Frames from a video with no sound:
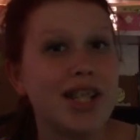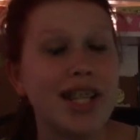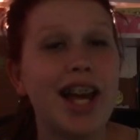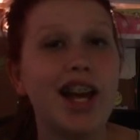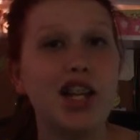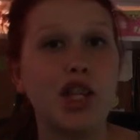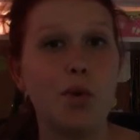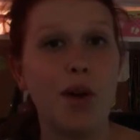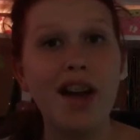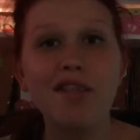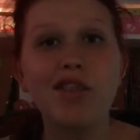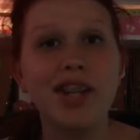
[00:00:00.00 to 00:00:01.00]
to tell you
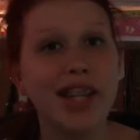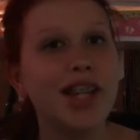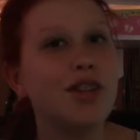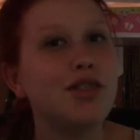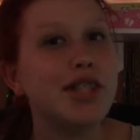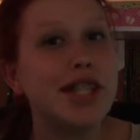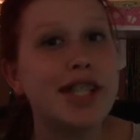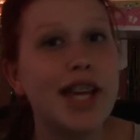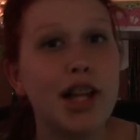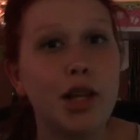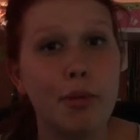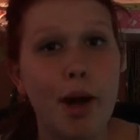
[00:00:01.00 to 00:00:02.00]
every little
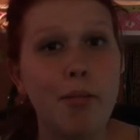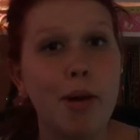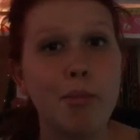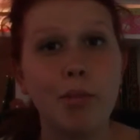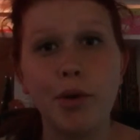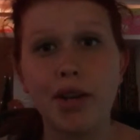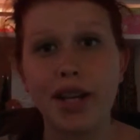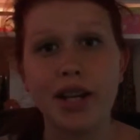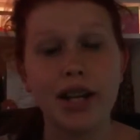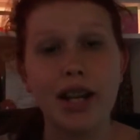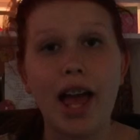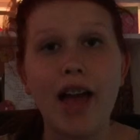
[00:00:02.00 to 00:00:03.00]
detail about my book
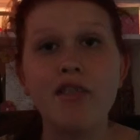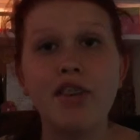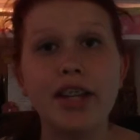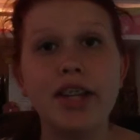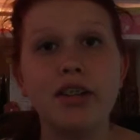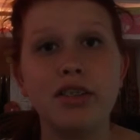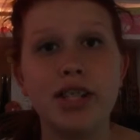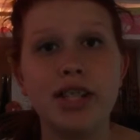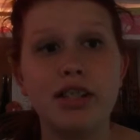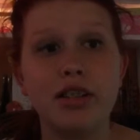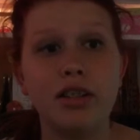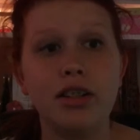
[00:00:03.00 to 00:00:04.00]
and every little
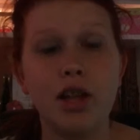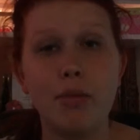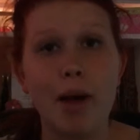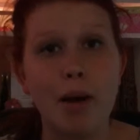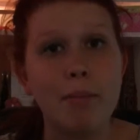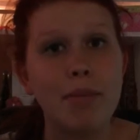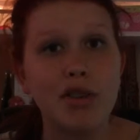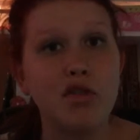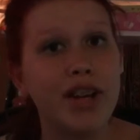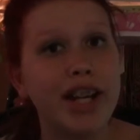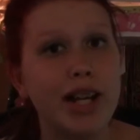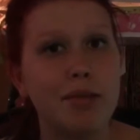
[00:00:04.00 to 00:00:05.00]
detail about me
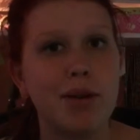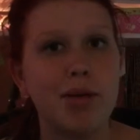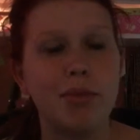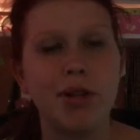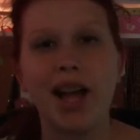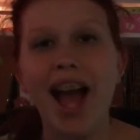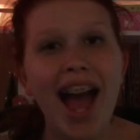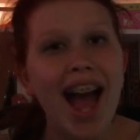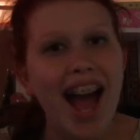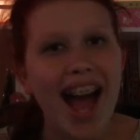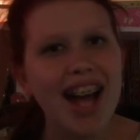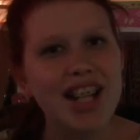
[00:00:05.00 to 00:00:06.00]
reading my book.
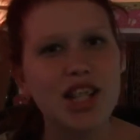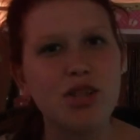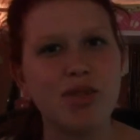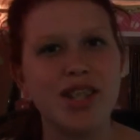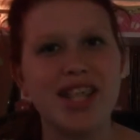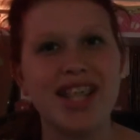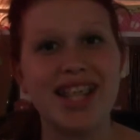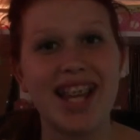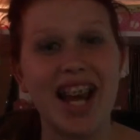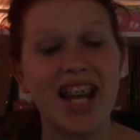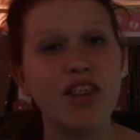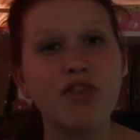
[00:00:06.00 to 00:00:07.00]
I just want to sit
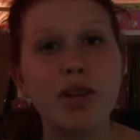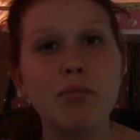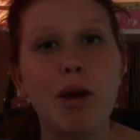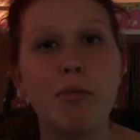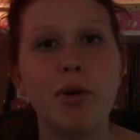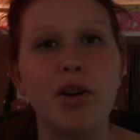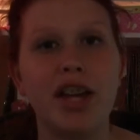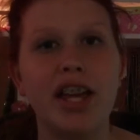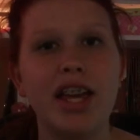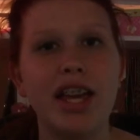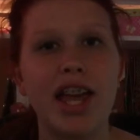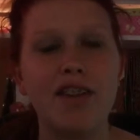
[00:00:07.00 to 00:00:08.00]
down and read my book.
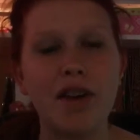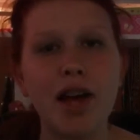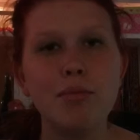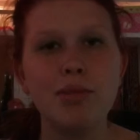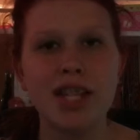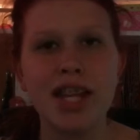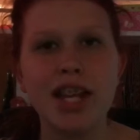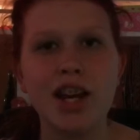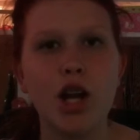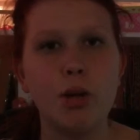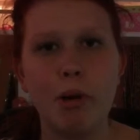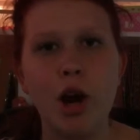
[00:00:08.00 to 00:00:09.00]
If I'm sitting
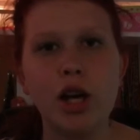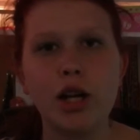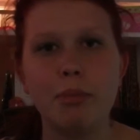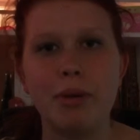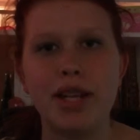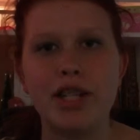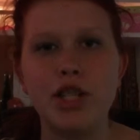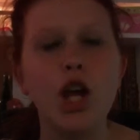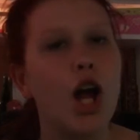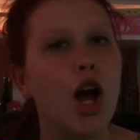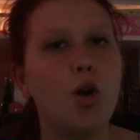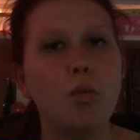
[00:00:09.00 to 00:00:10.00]
on a park bench
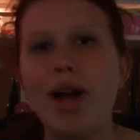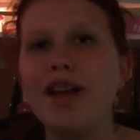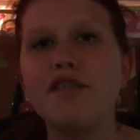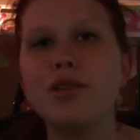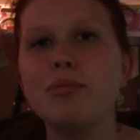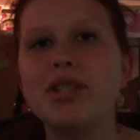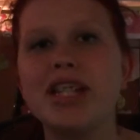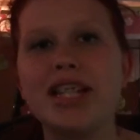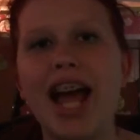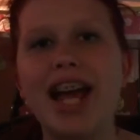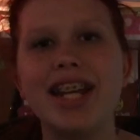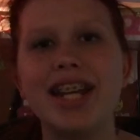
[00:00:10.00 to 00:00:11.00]
away from
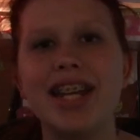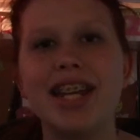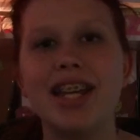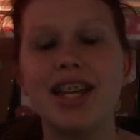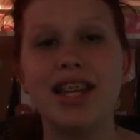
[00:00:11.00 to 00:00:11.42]
society,